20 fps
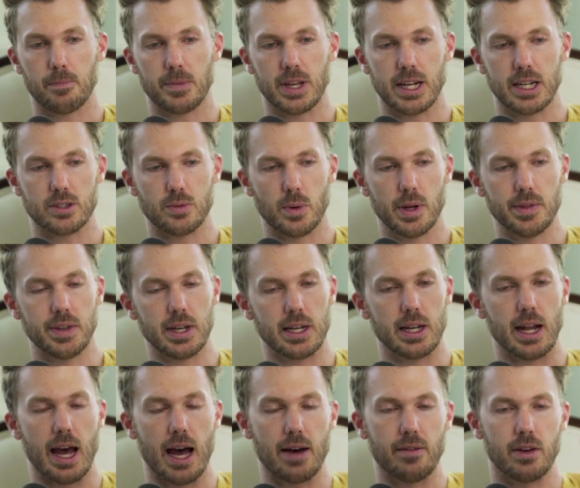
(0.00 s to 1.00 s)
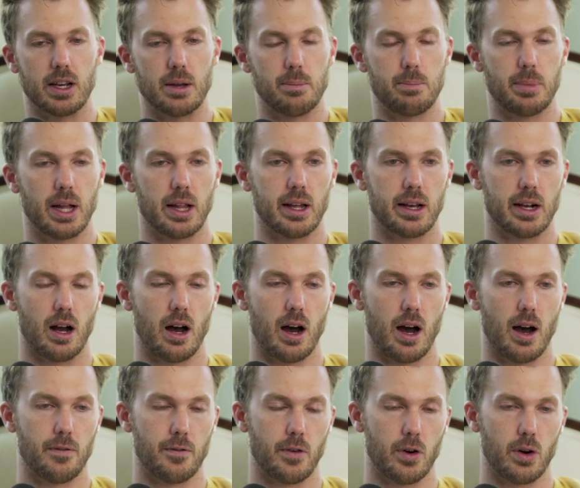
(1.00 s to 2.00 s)
And it's one one thing to have a compelling
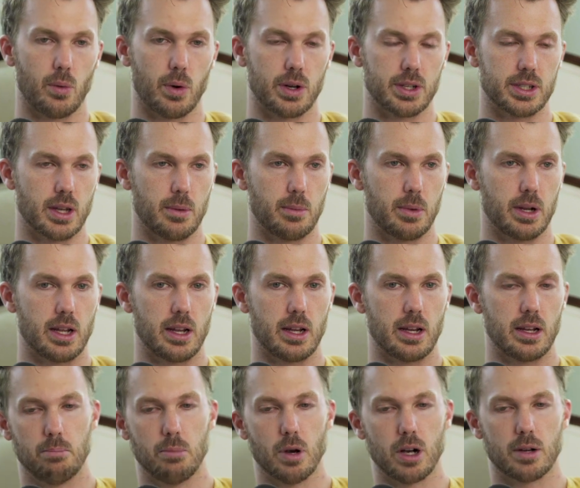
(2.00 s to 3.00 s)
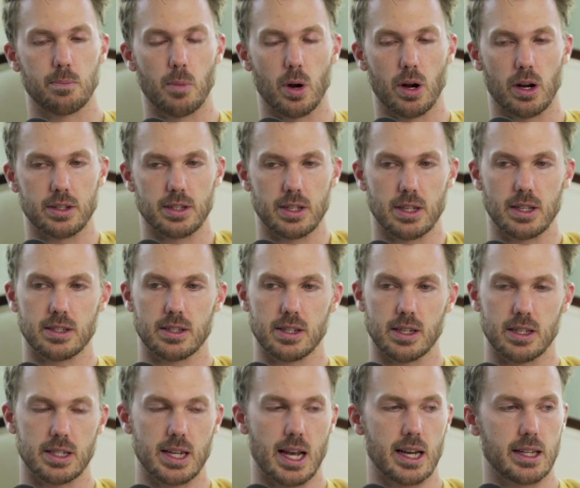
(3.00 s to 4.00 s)
offer where somebody bookmarks it and
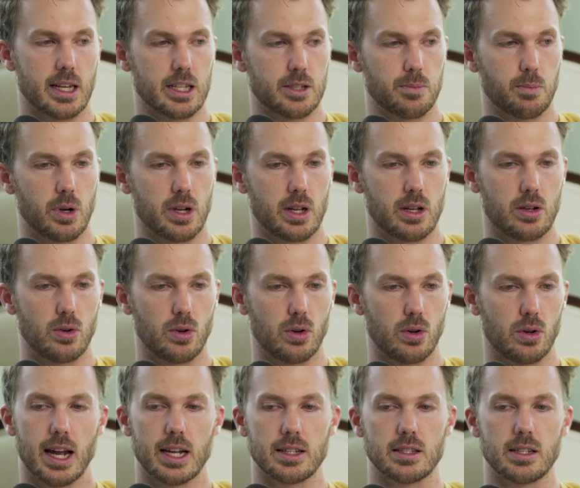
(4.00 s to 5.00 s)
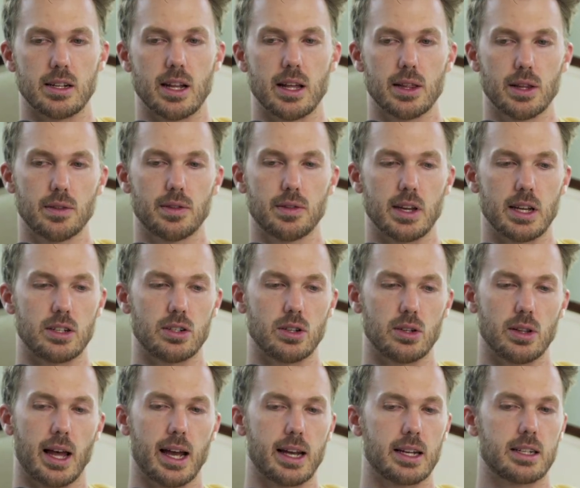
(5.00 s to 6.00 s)
says, yeah, that's pretty cool. It's another thing
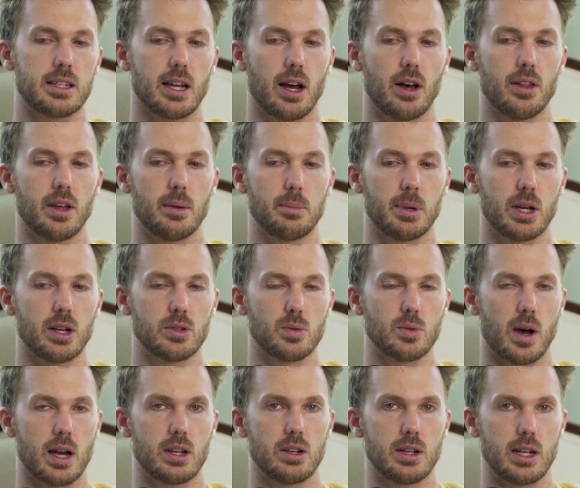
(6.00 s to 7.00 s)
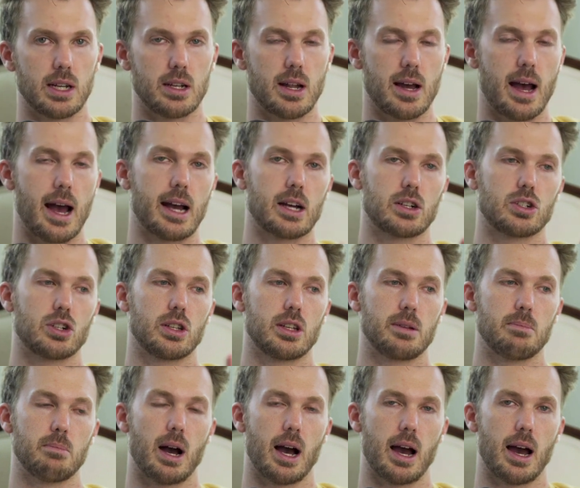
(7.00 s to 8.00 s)
to like tell them, here's why you need to actually
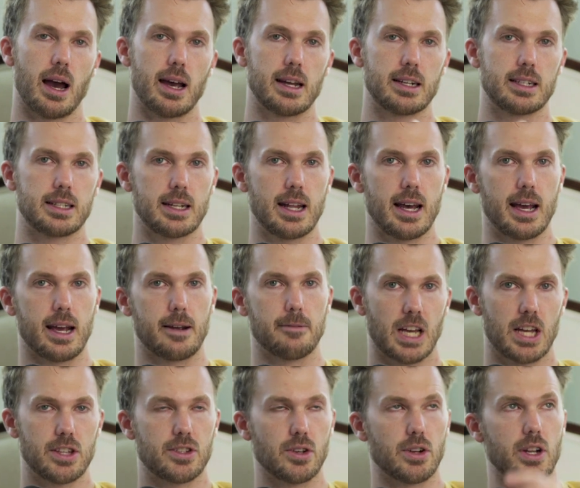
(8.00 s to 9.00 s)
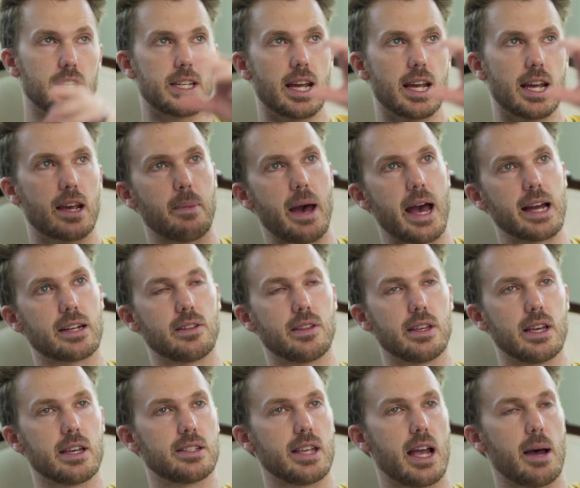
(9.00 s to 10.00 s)
buy today. And so to take it back to
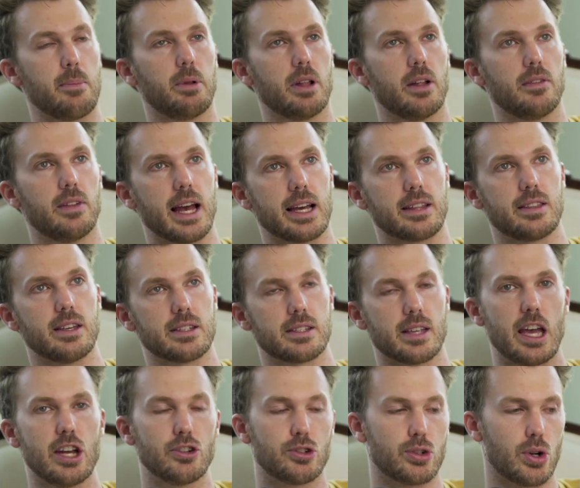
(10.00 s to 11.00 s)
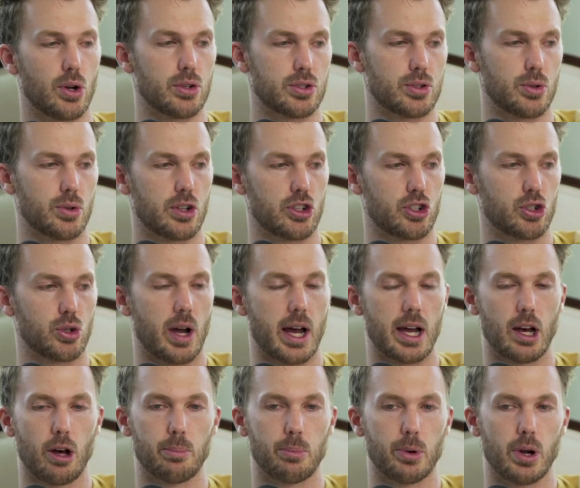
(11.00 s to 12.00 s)
the example of like this intro sort of
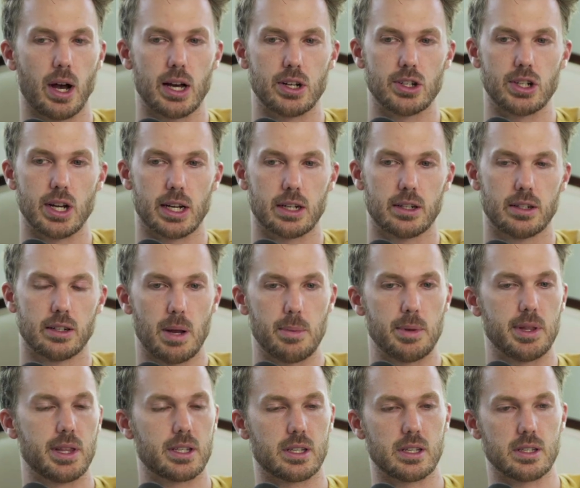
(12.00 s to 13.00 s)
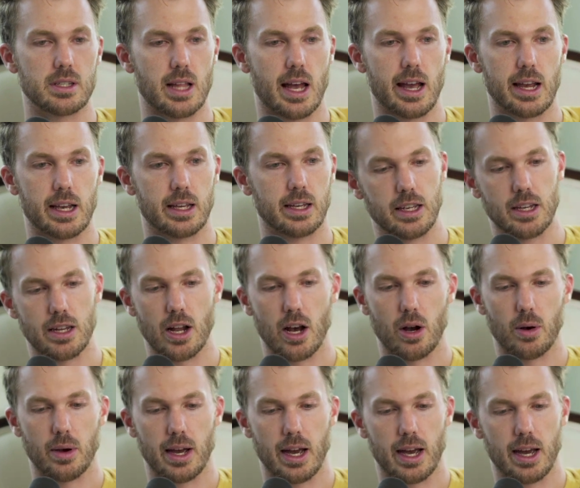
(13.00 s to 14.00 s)
trial project, maybe this is like, you
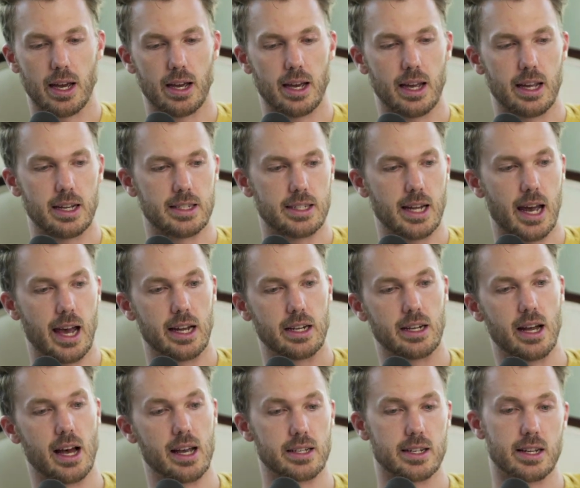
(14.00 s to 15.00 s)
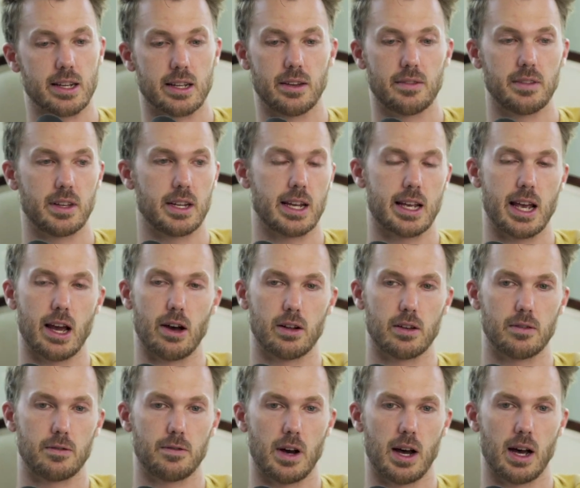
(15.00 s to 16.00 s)
know, a, a diagnostic of an
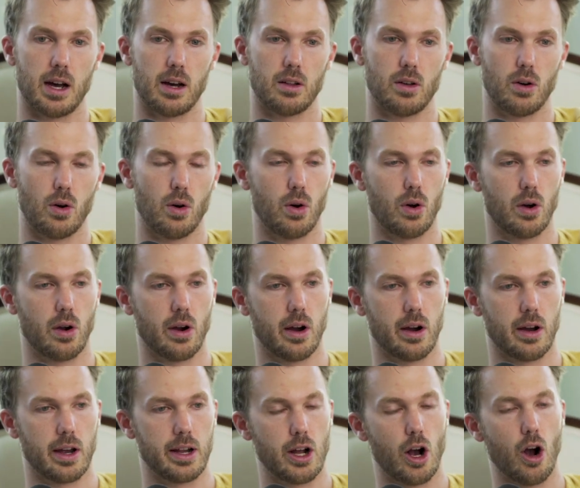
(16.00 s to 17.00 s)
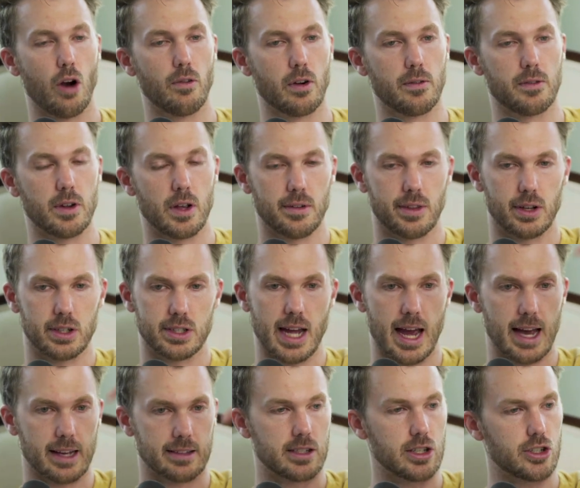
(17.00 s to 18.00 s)
accounting file or an overview of their
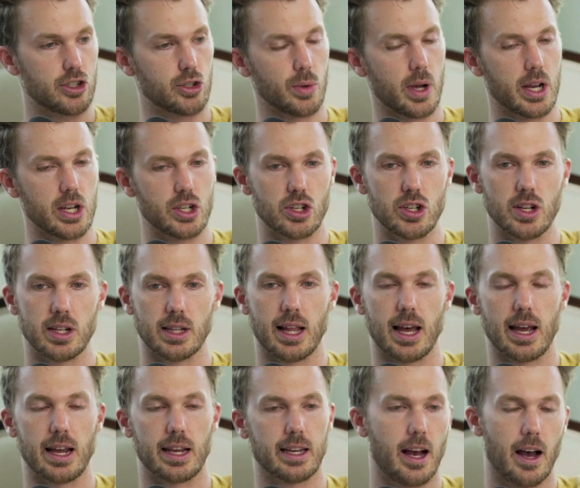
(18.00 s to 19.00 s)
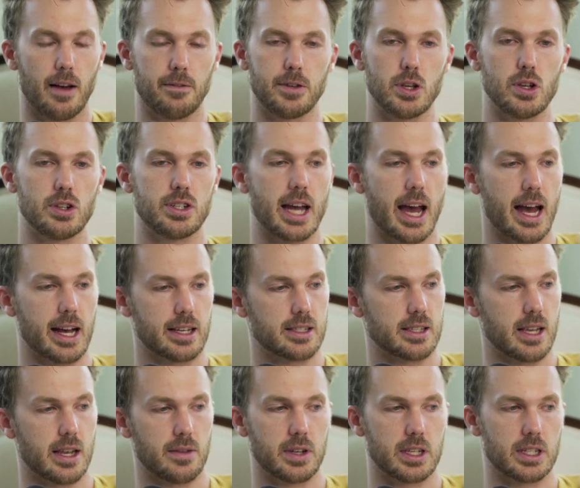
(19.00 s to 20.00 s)
tax situation and like a few tax
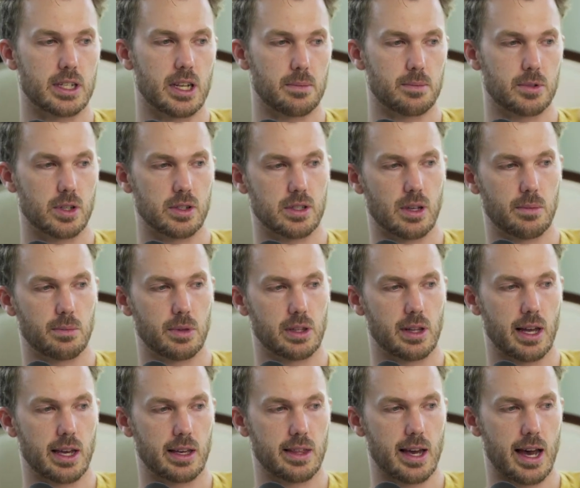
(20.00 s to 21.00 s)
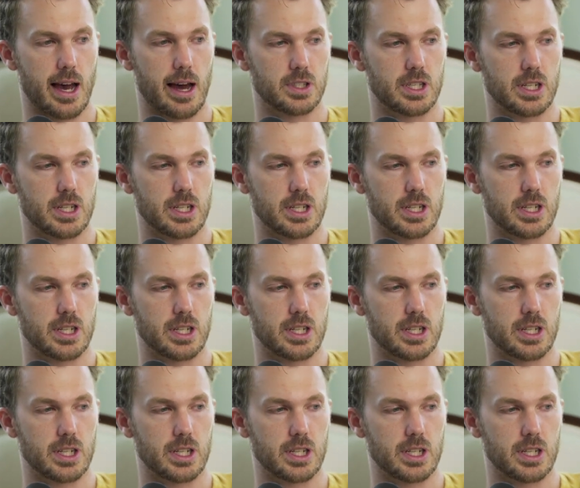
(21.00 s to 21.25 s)
saving tips or something like that.